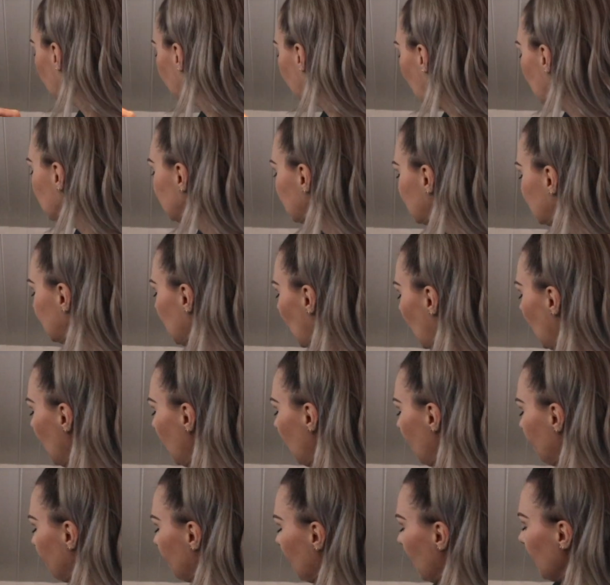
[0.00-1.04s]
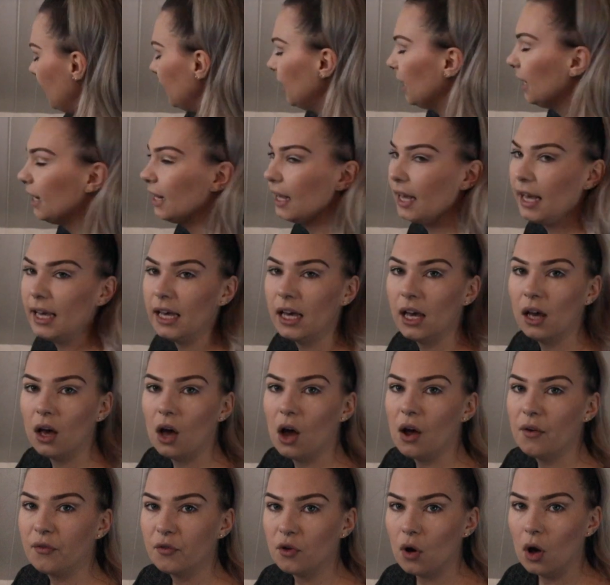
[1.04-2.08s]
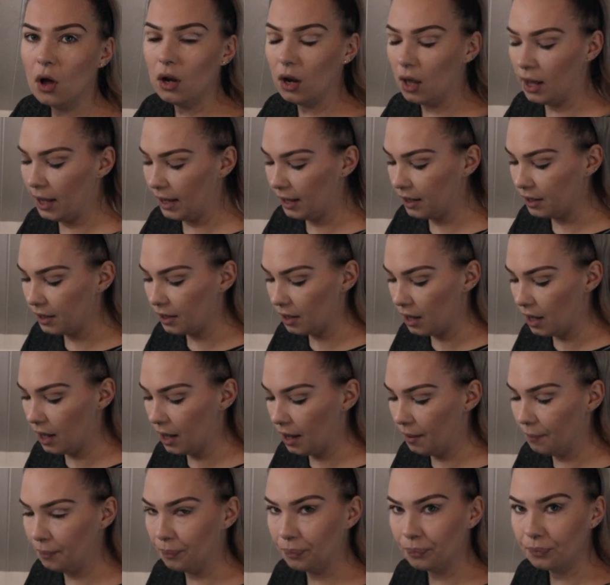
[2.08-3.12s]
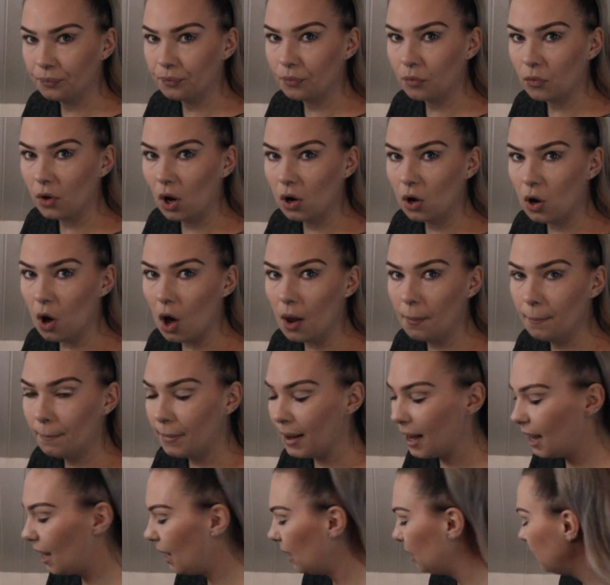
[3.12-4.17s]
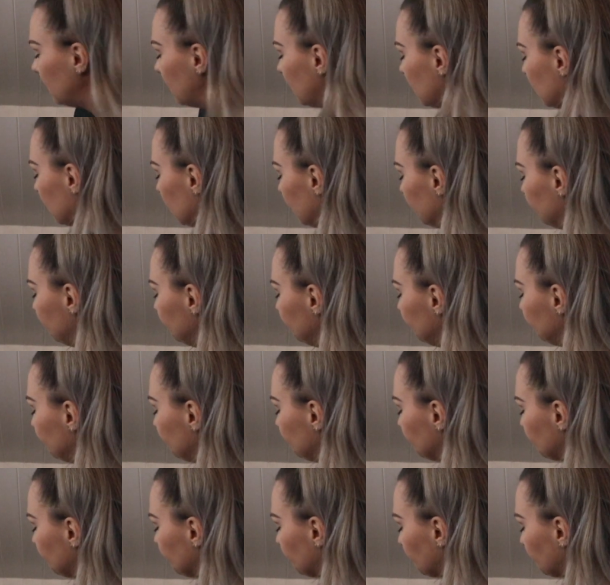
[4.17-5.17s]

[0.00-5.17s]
That's that. Then in here I've got like cotton pads. And